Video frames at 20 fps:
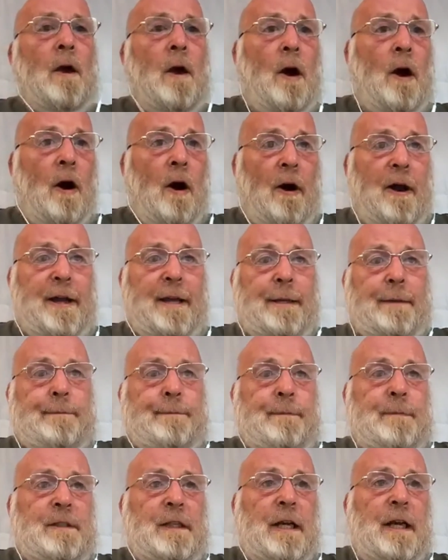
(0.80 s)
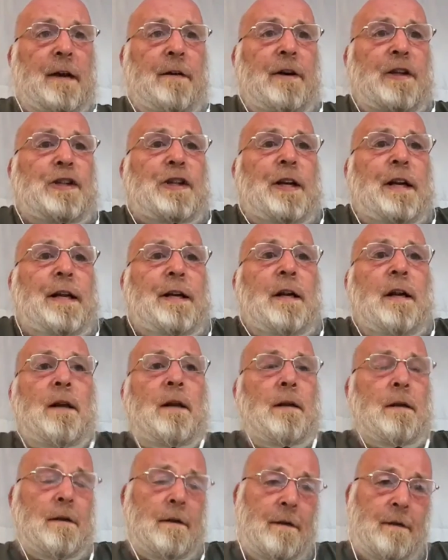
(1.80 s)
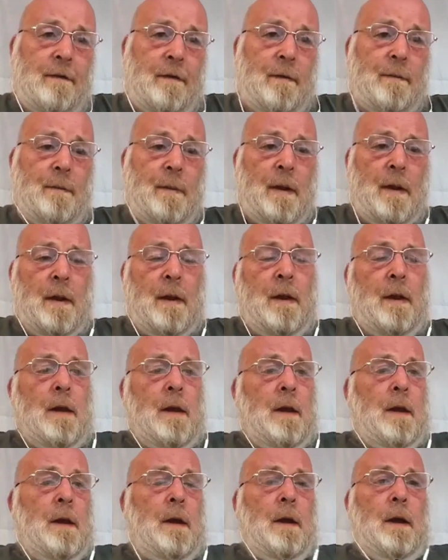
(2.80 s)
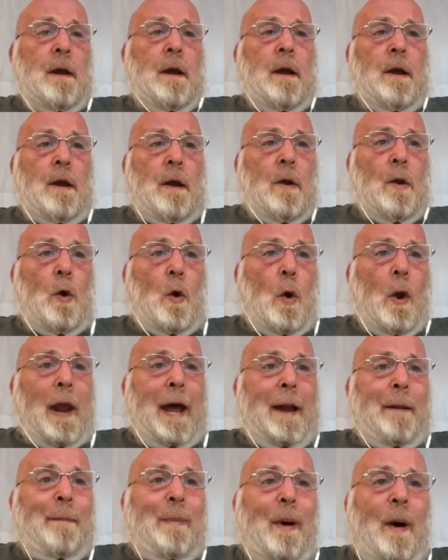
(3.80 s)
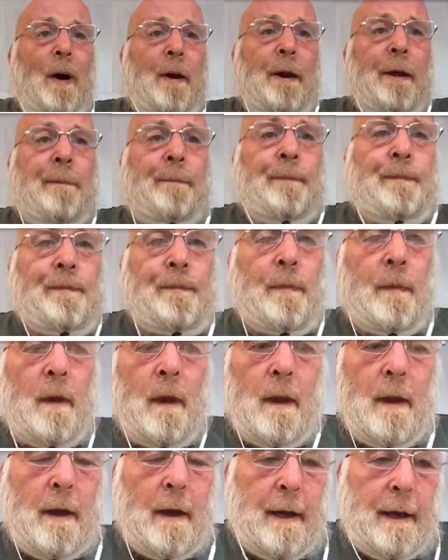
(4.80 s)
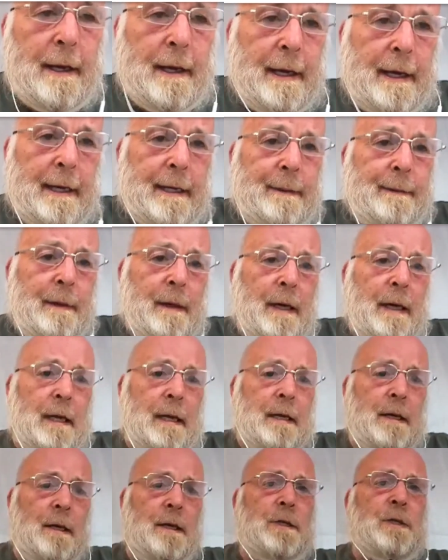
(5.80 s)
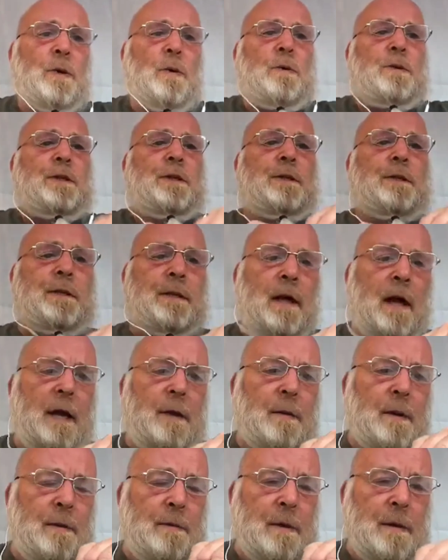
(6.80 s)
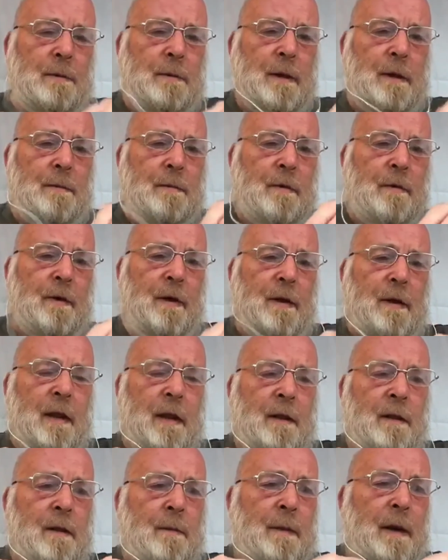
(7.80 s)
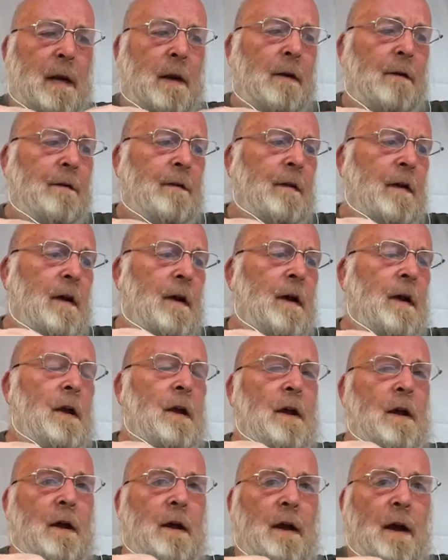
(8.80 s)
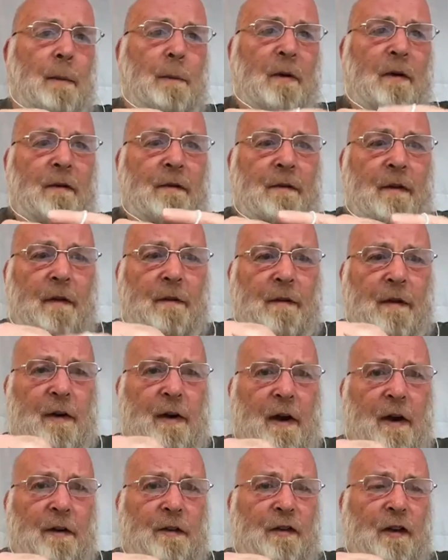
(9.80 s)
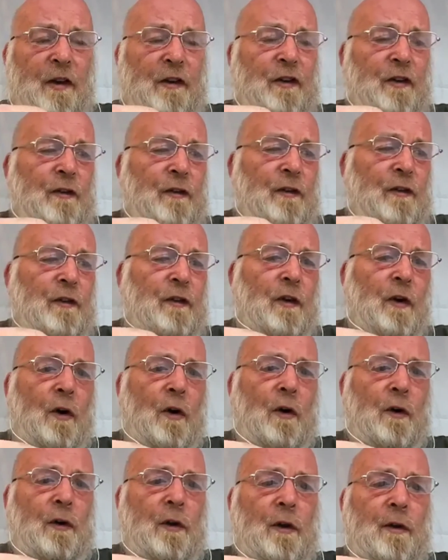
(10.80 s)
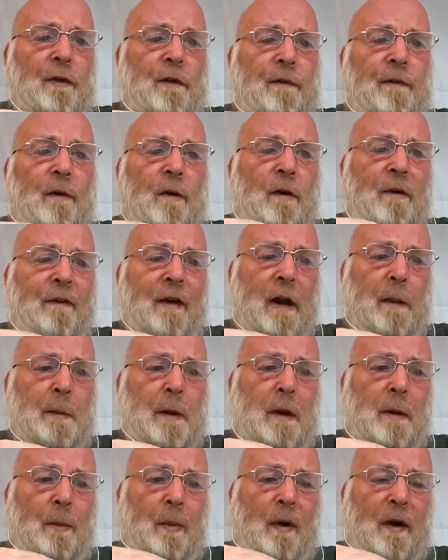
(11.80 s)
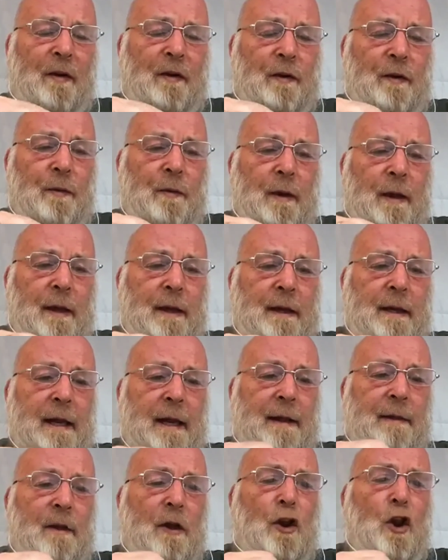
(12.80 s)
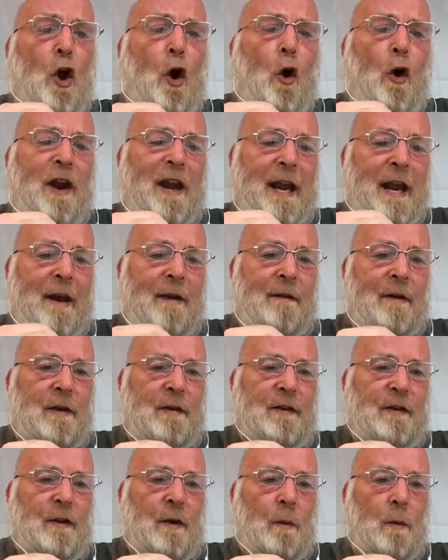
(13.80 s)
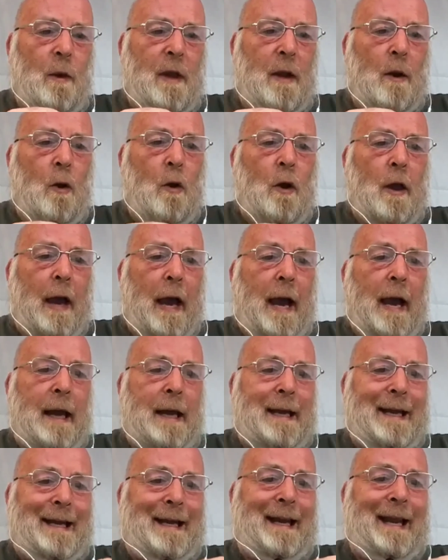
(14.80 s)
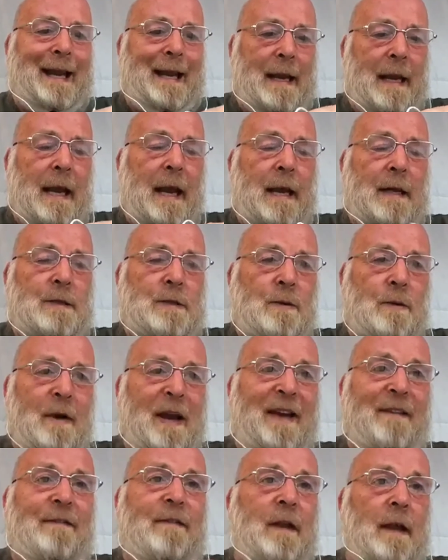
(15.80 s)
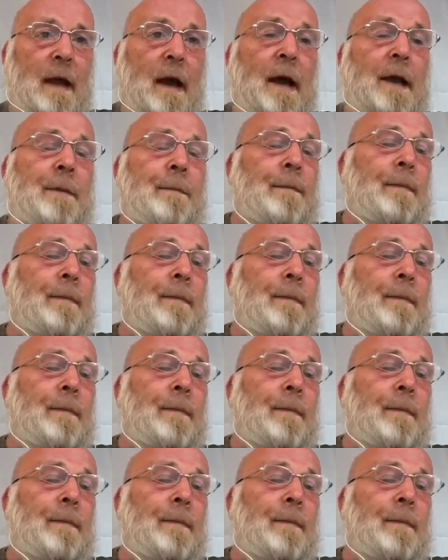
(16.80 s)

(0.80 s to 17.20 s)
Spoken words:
Hi, it's Richard Little from Your Land Partner. I'm going to talk to you today. We're in the middle of a number of video sessions on the full development appraisal and the 9 areas that we look at in the actual FDA.